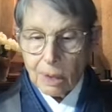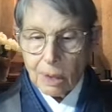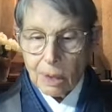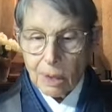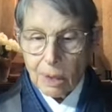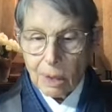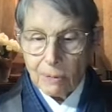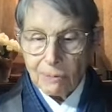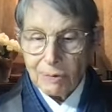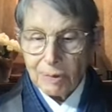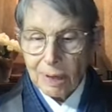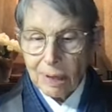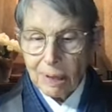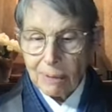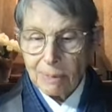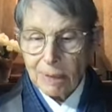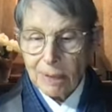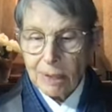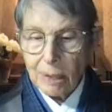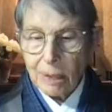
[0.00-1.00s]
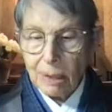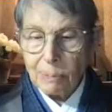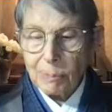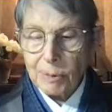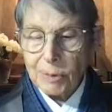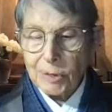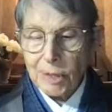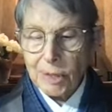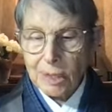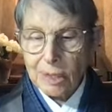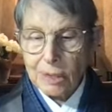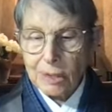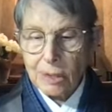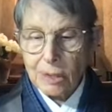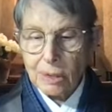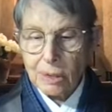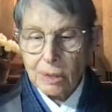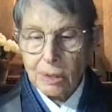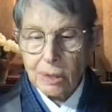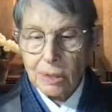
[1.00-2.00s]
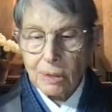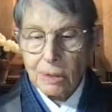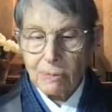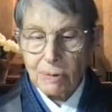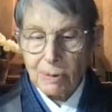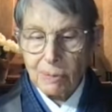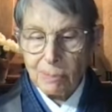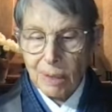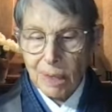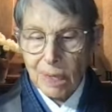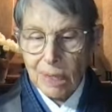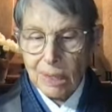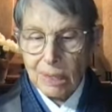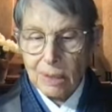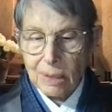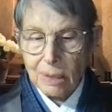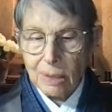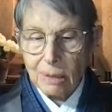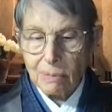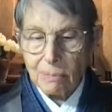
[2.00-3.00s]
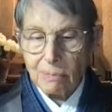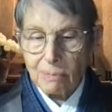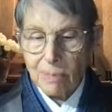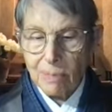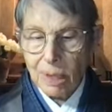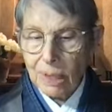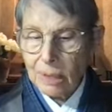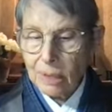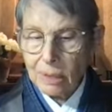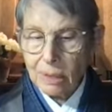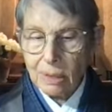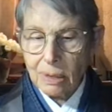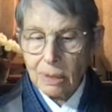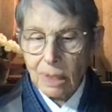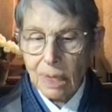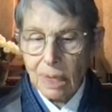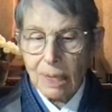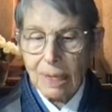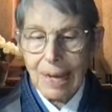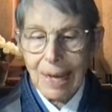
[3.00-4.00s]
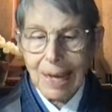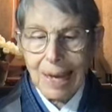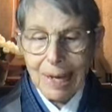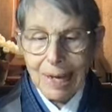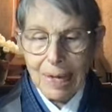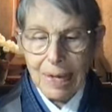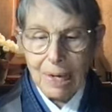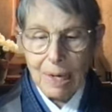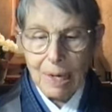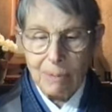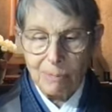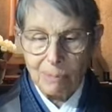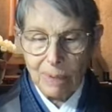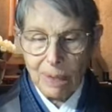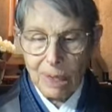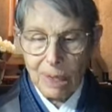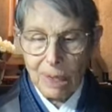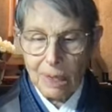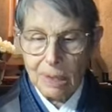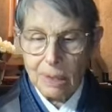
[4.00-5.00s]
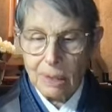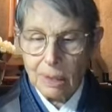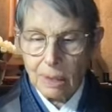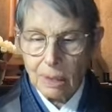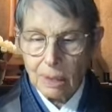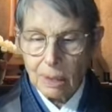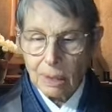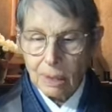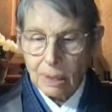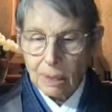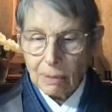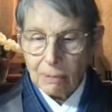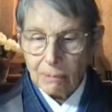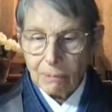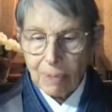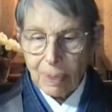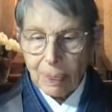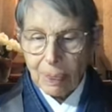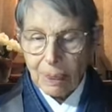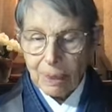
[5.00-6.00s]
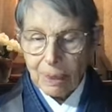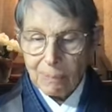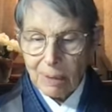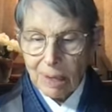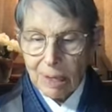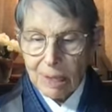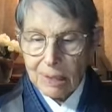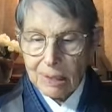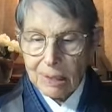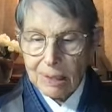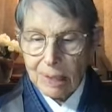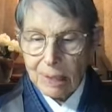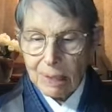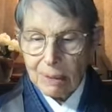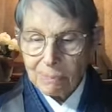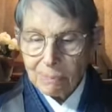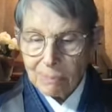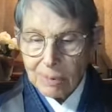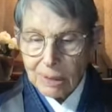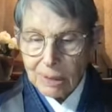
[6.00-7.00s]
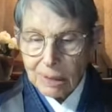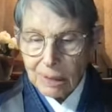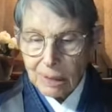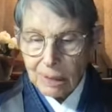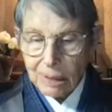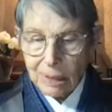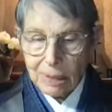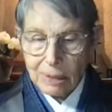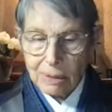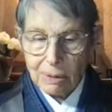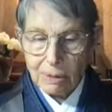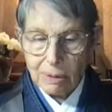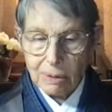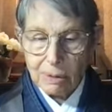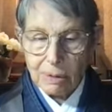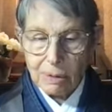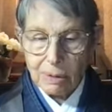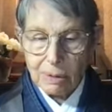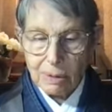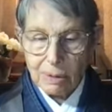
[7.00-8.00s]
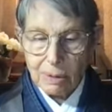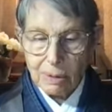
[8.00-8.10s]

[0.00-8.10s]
All phenomena are projections of the mind. Mind is not a mind. The mind is empty in essence.